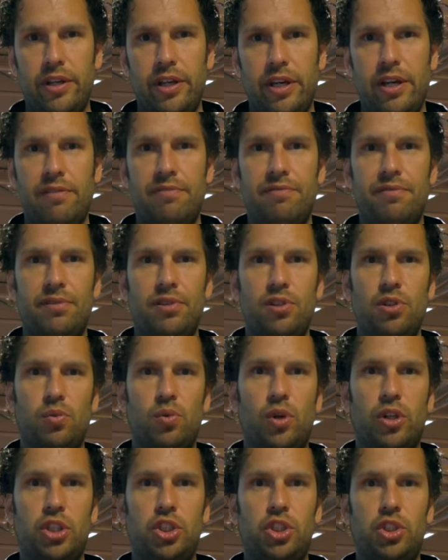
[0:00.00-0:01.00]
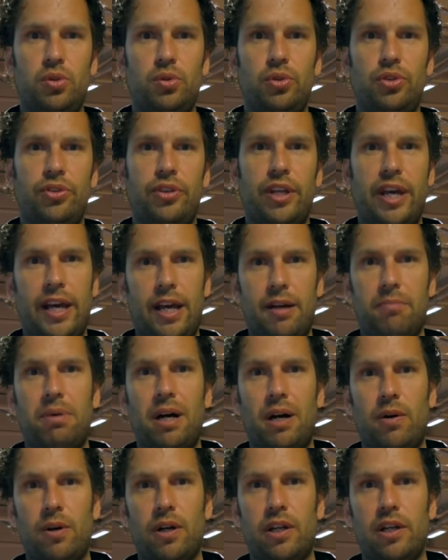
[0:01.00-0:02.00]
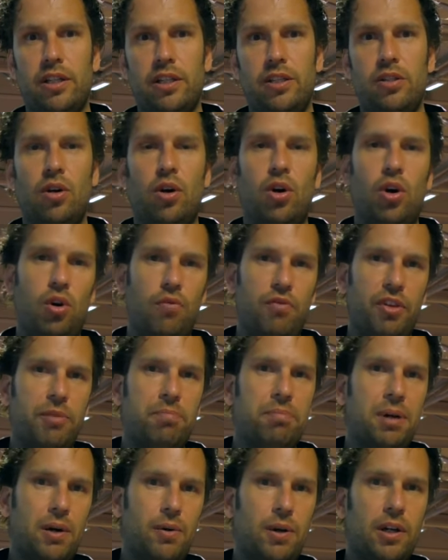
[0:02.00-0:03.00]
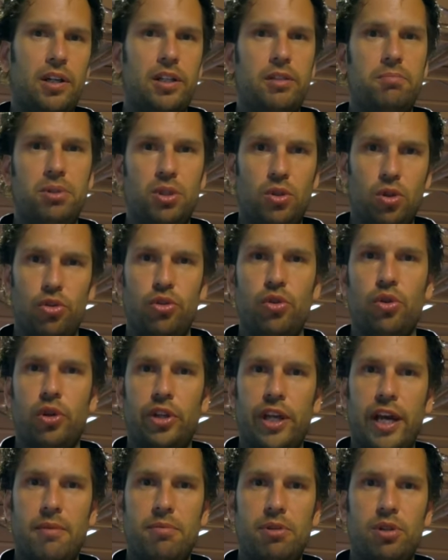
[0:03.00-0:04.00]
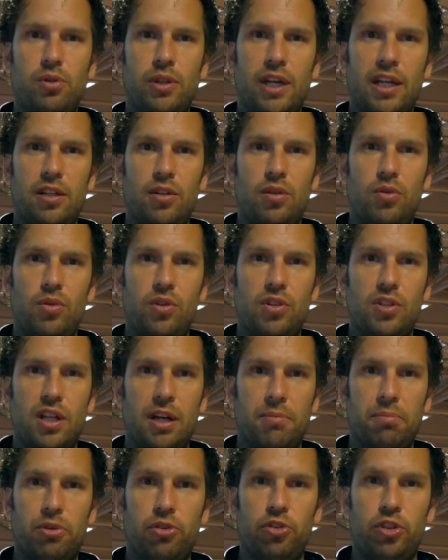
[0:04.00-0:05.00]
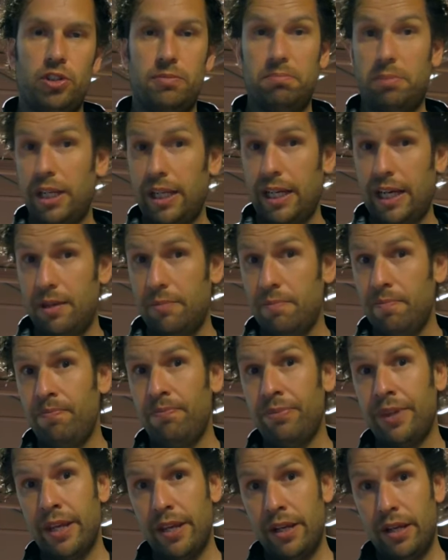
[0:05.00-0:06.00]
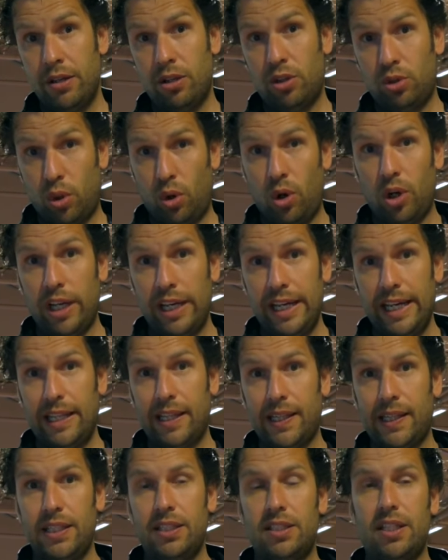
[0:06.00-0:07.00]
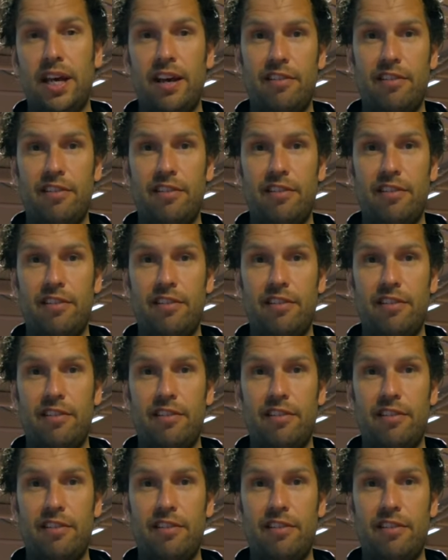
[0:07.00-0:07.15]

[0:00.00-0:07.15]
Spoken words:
if you want to choose the hang power clean over the power clean because you're not able to get into the start position. But again, taller athletes